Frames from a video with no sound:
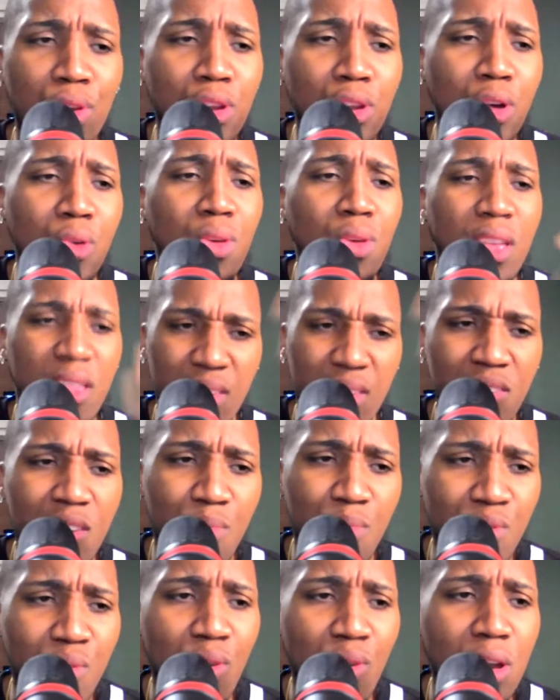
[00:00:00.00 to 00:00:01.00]
know, and see
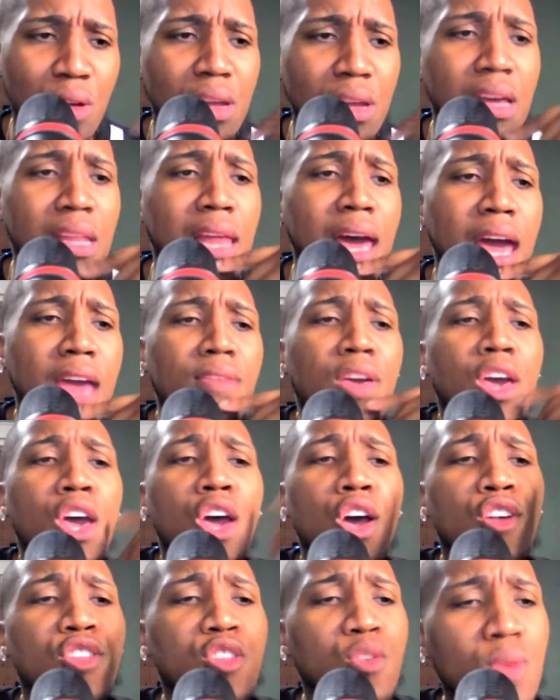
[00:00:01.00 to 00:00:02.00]
what's going on in her life.
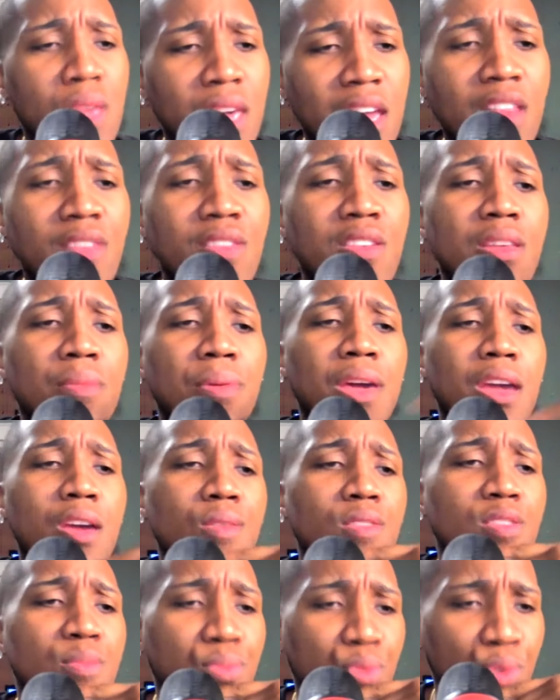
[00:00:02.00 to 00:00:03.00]
So we get into the
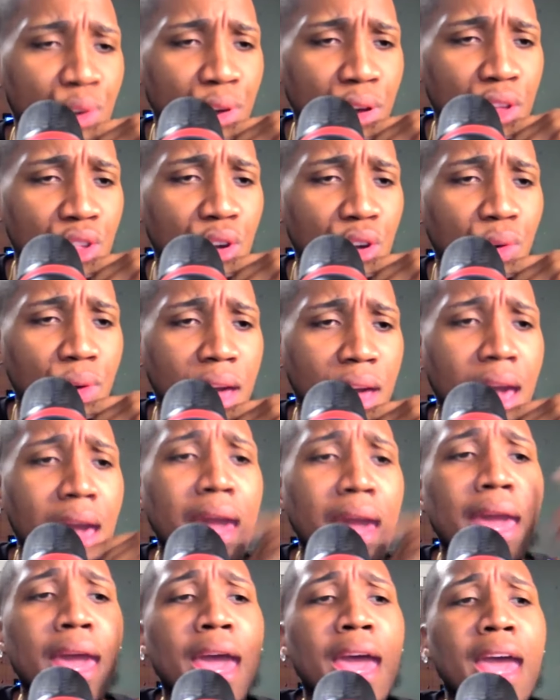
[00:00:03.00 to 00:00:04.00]
parents' brunch,
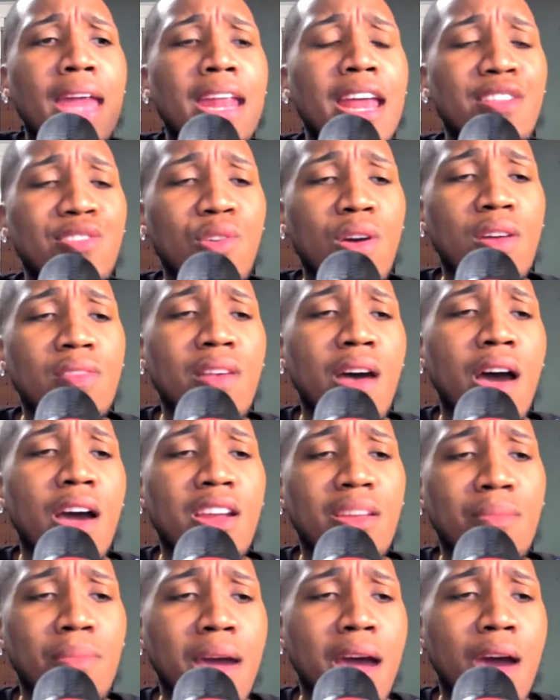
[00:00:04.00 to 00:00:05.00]
okay? They start
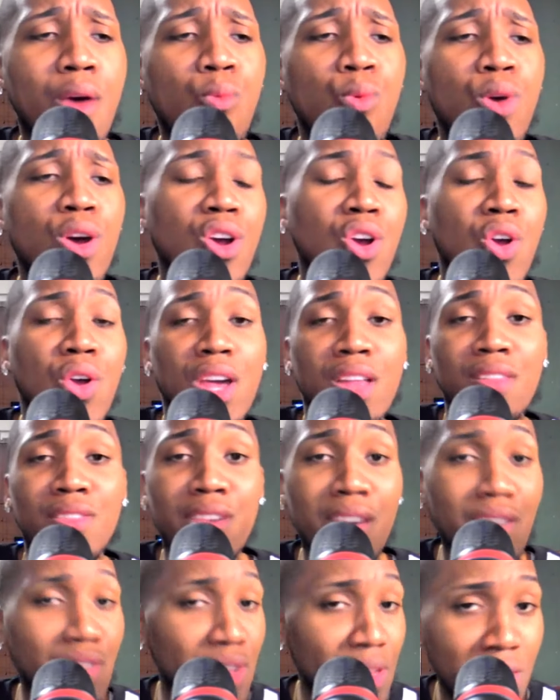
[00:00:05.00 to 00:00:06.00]
talking about what her
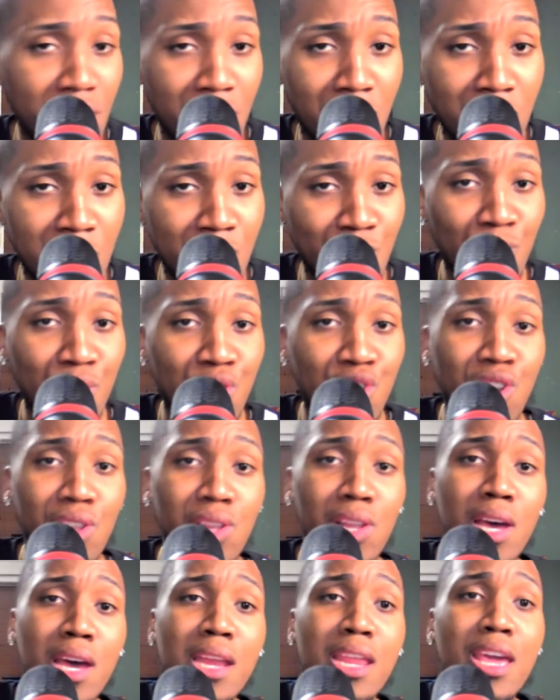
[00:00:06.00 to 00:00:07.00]
intentions is with
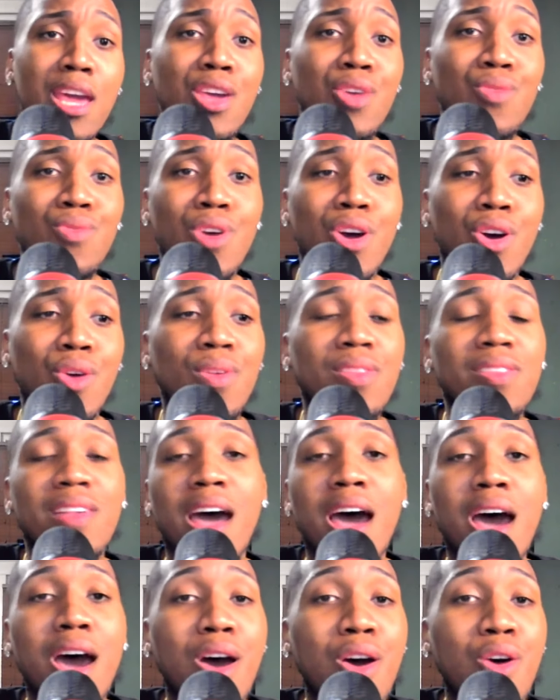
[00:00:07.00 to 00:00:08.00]
Jelani. You know, it's
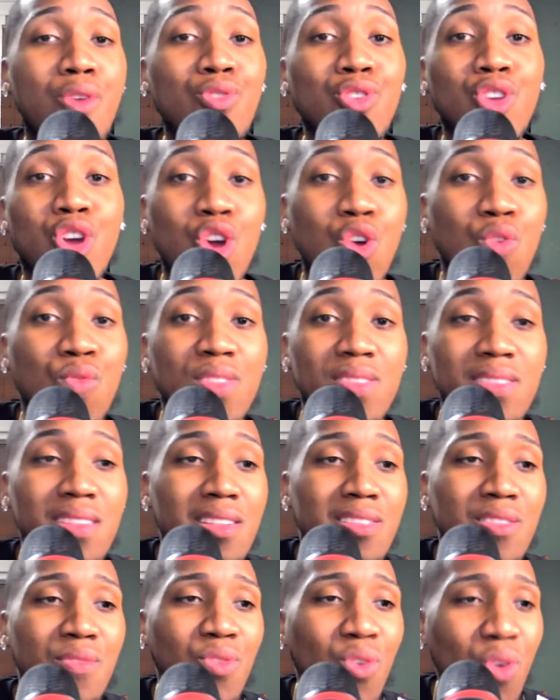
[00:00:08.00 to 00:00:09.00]
all
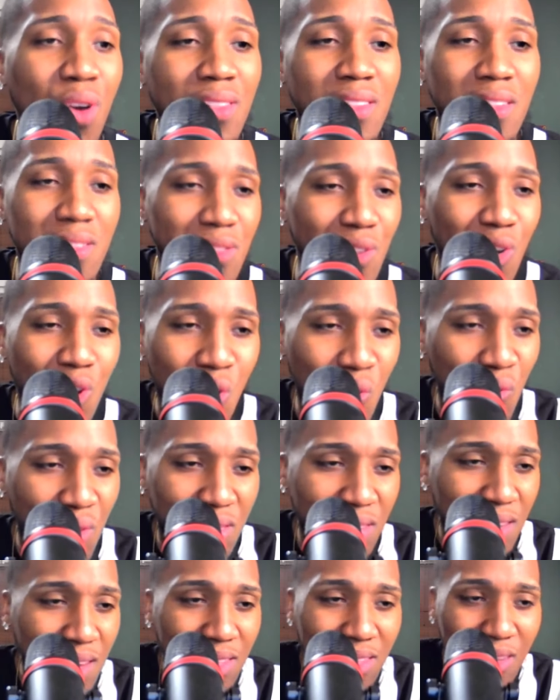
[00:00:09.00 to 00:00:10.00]
nervousness. Of course, it's
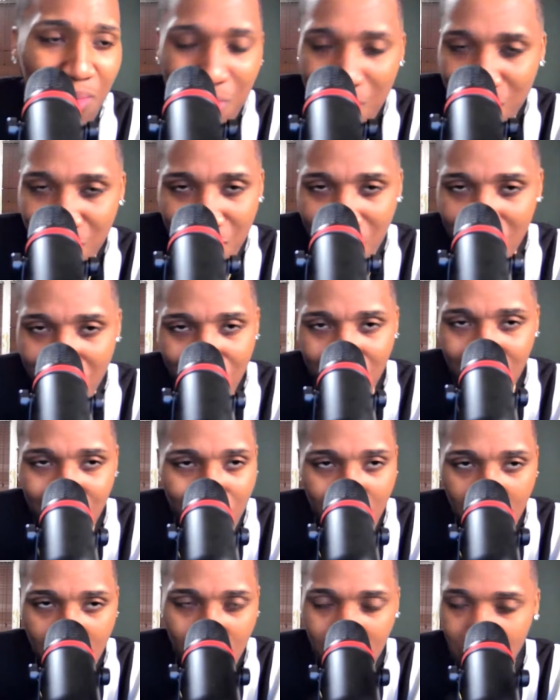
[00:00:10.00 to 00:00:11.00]
nervousness. I mean, whatever.
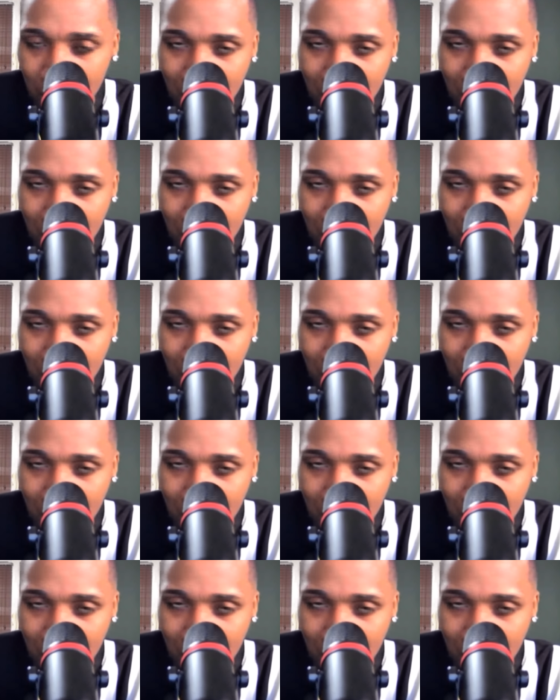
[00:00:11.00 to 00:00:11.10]
I mean, what